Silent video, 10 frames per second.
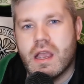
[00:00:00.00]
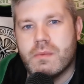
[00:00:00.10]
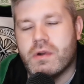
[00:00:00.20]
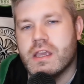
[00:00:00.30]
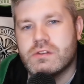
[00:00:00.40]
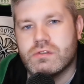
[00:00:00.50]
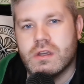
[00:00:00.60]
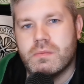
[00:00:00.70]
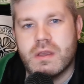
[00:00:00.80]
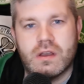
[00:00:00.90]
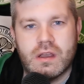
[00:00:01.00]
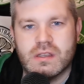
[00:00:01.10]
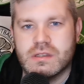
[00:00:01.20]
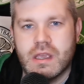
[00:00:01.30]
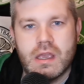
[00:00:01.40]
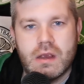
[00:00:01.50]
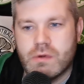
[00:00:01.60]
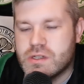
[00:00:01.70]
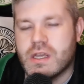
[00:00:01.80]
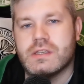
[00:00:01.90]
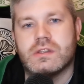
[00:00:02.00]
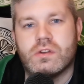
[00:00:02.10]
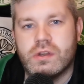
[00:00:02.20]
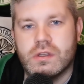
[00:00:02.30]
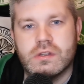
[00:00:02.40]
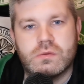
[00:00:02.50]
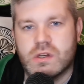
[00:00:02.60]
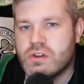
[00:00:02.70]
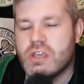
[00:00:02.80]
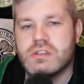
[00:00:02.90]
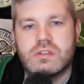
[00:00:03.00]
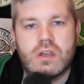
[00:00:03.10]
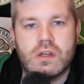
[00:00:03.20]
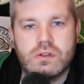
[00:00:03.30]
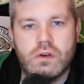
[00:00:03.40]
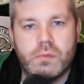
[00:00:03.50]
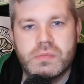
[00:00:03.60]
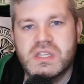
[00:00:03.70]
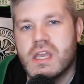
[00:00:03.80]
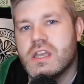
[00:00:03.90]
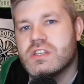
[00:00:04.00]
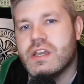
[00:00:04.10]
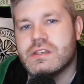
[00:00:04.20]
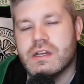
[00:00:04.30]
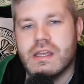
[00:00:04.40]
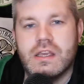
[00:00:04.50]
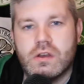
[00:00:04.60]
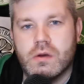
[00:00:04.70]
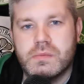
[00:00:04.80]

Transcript: a breakthrough because we're chasing titles, we're chasing Scottish Cups, chasing League